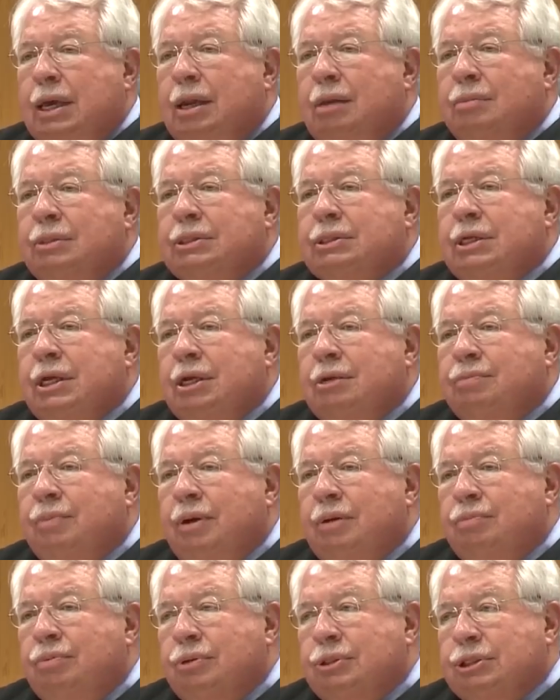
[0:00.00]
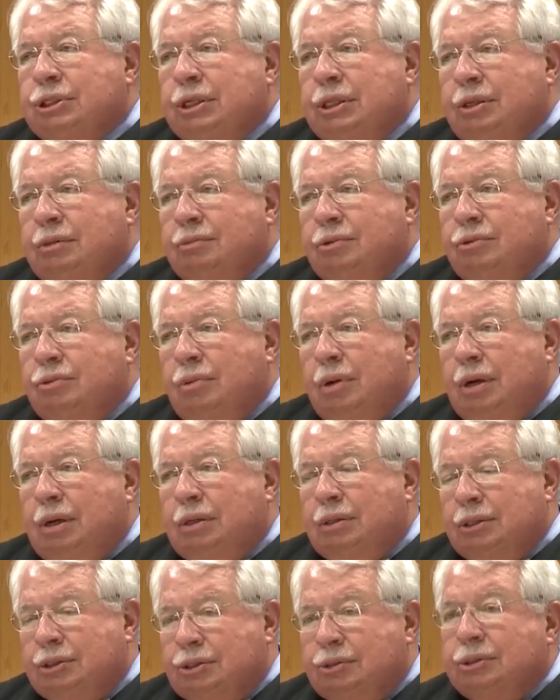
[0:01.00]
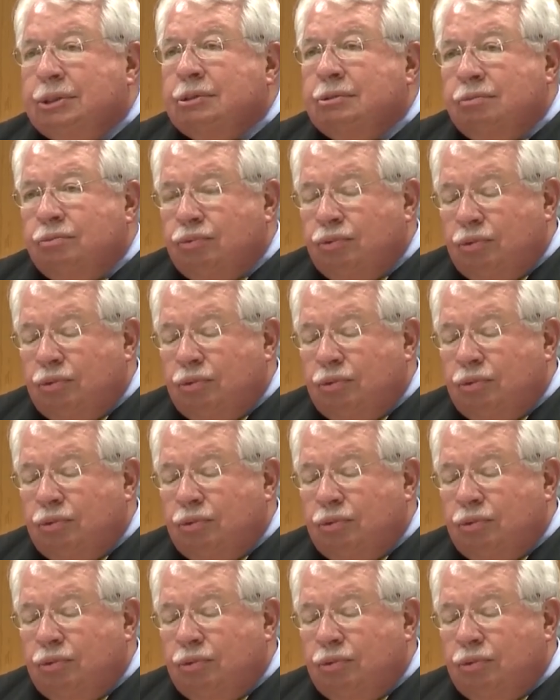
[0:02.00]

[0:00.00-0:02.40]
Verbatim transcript: not a mistake by pushing him too hard. This was